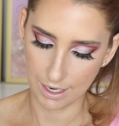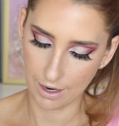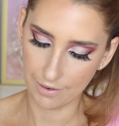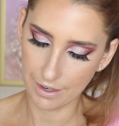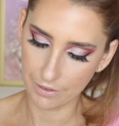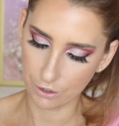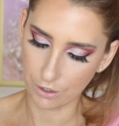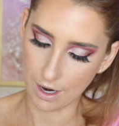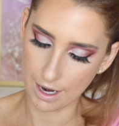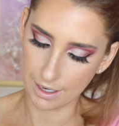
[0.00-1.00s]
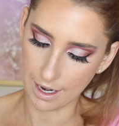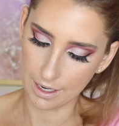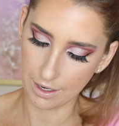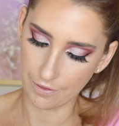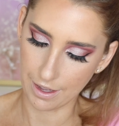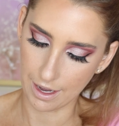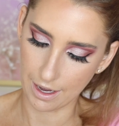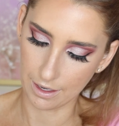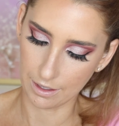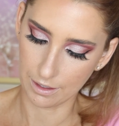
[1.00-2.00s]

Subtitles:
Now I've never tried any of their